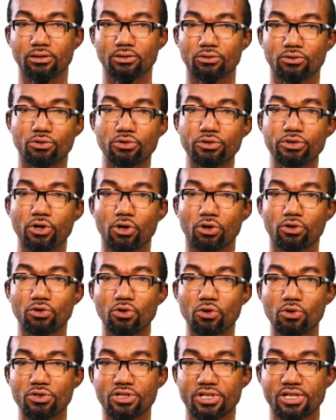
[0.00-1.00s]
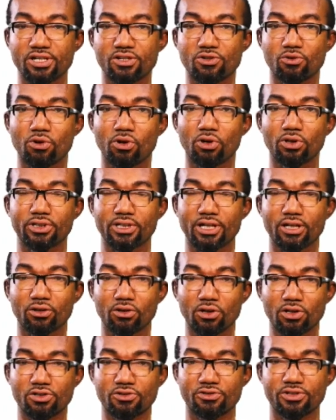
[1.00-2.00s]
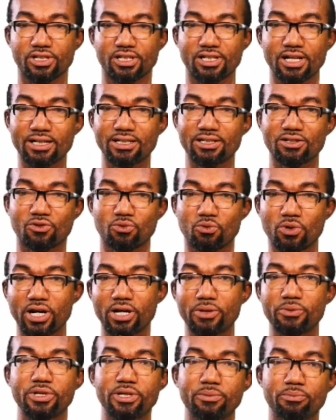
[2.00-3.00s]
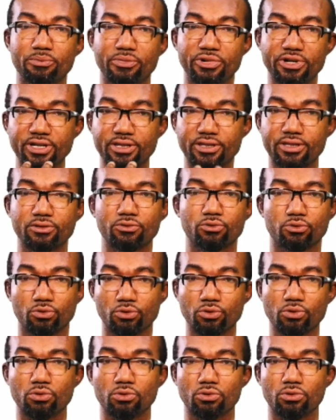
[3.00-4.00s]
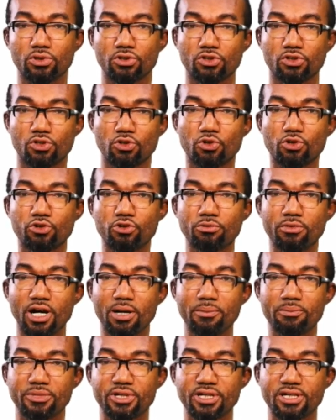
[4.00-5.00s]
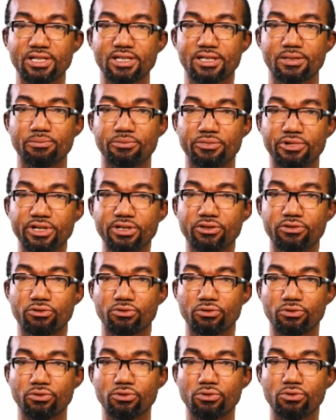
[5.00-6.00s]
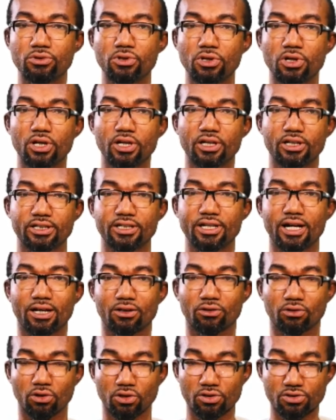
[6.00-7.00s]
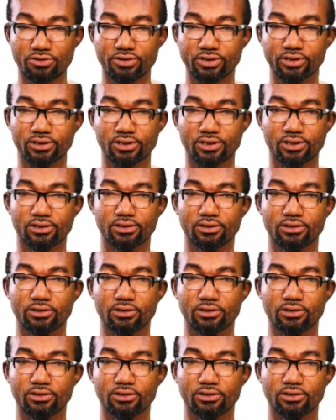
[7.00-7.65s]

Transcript: through your nose is called the nostrils. That is where we breathe through. So human beings breathe through their nostrils.